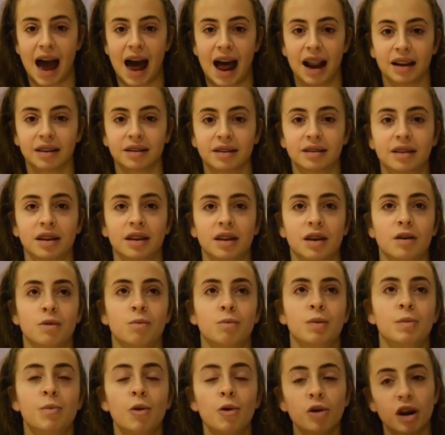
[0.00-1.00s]
and
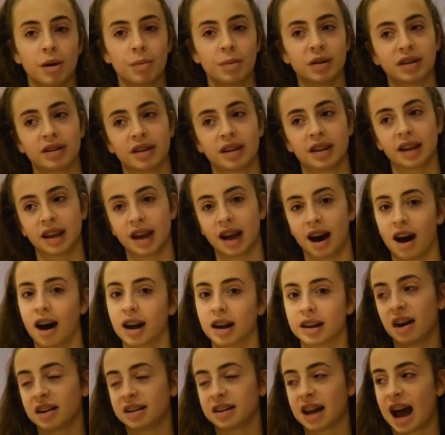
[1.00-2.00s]
we pulled up into the yard